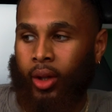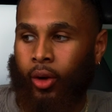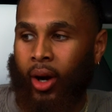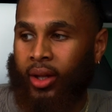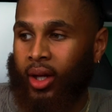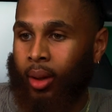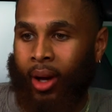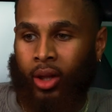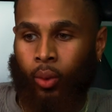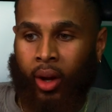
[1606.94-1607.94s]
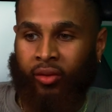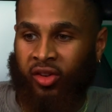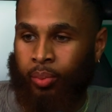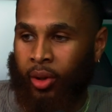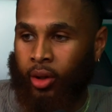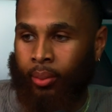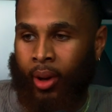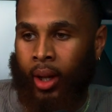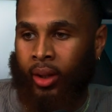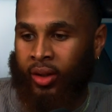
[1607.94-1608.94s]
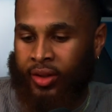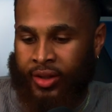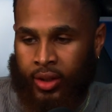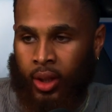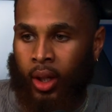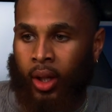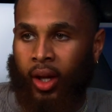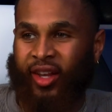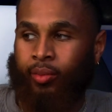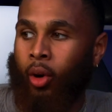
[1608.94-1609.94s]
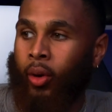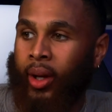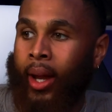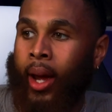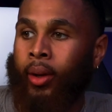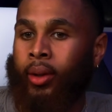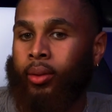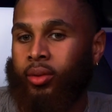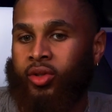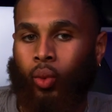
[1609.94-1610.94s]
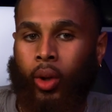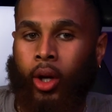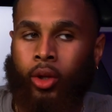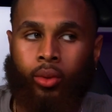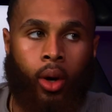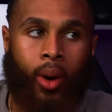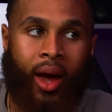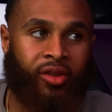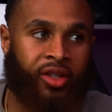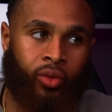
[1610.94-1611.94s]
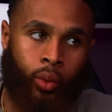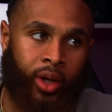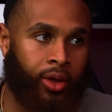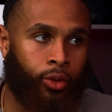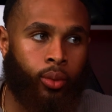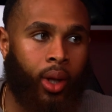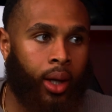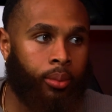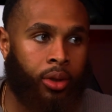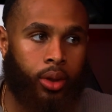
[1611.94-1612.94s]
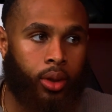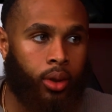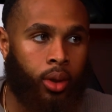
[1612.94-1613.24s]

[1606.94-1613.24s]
The great thing about The Way of the Superior Man is it's broken down to where you don't have to just read it through like a book.